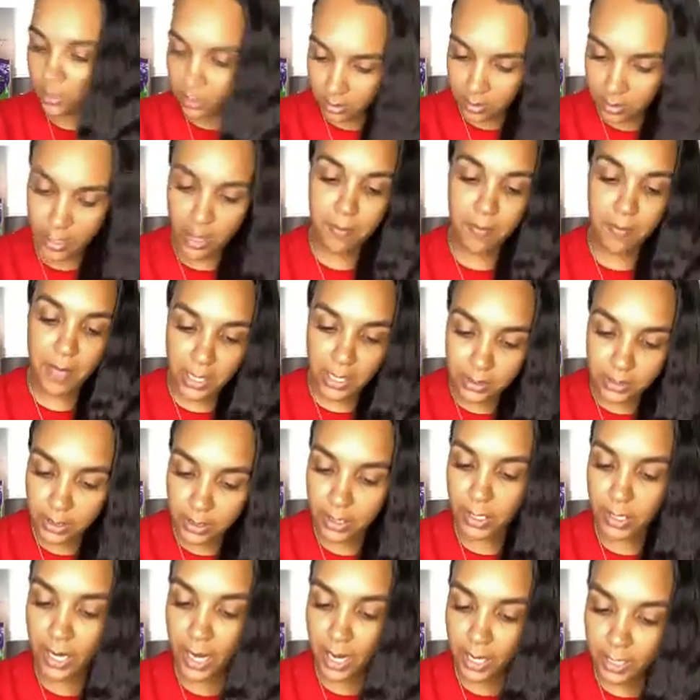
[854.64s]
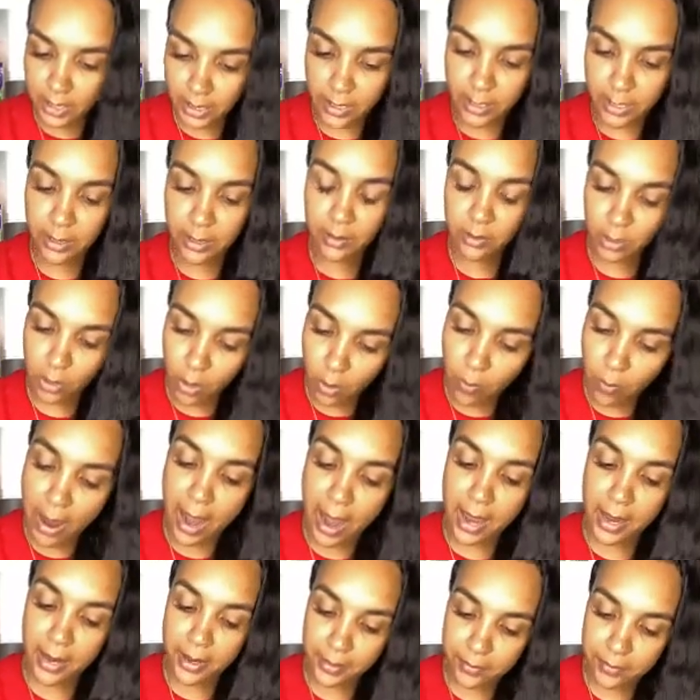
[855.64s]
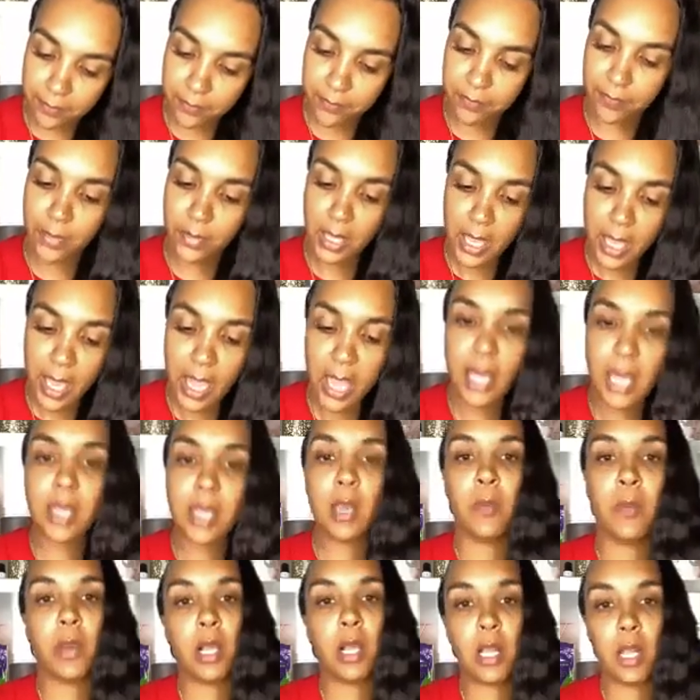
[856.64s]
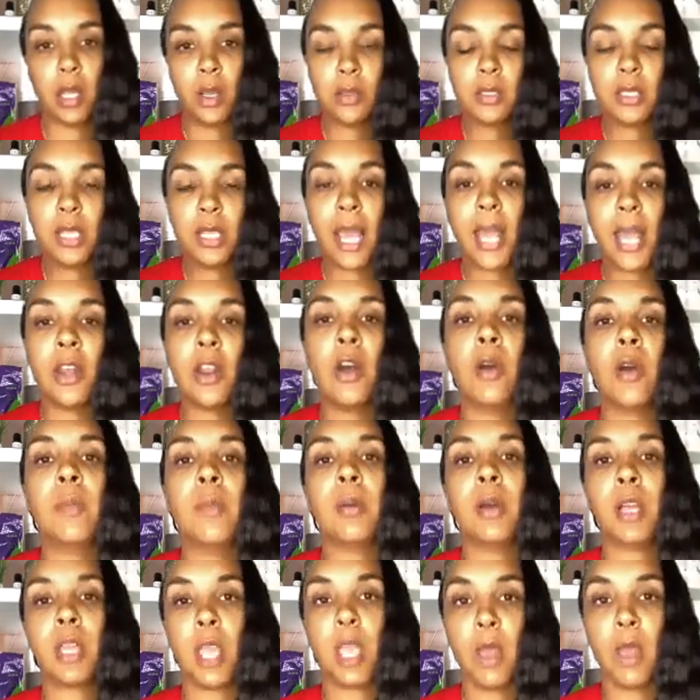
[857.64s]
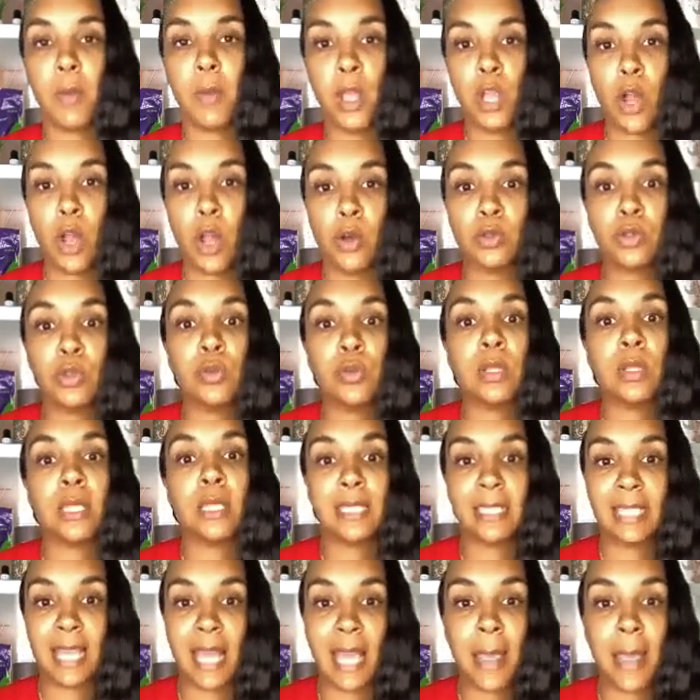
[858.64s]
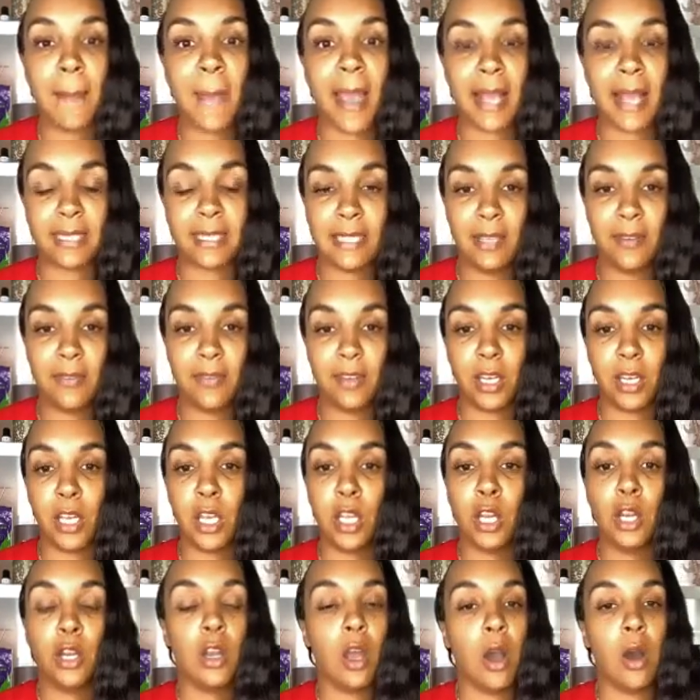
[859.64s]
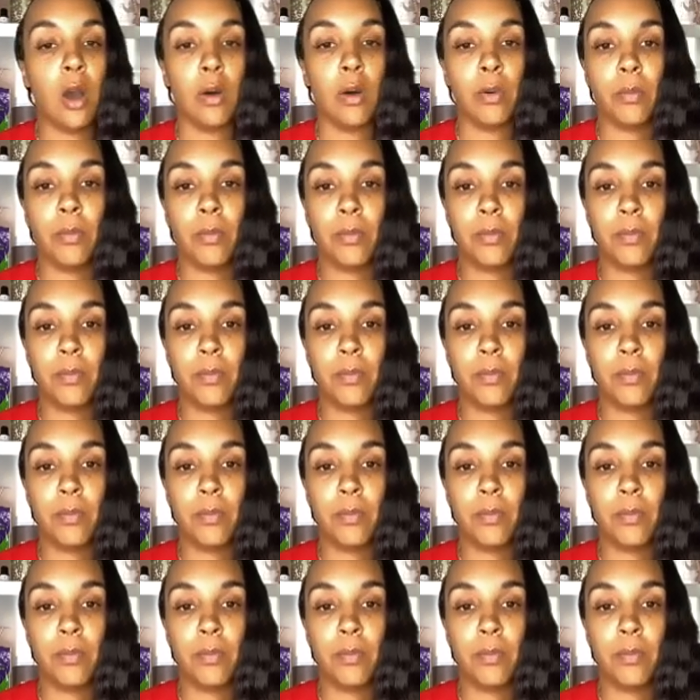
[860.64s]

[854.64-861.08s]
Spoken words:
Yep, that's a good idea. You're right. And then we close that notebook and we go to the same activity. No.